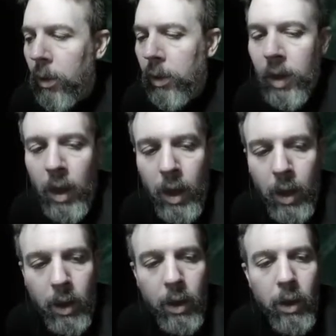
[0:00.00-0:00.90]

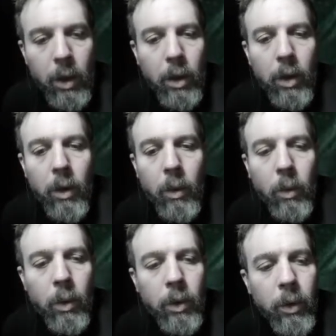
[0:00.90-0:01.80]
Okay,
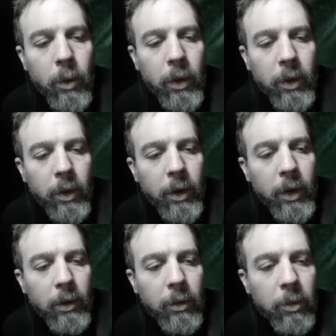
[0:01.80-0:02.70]
we're going
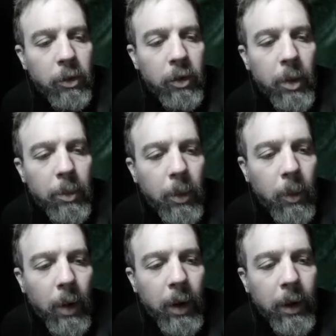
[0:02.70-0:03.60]
to need some
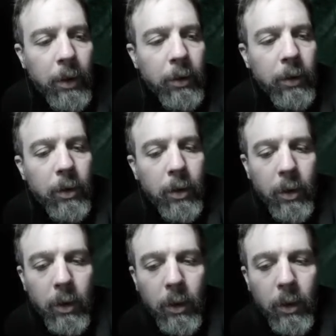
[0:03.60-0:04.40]
jumper wires,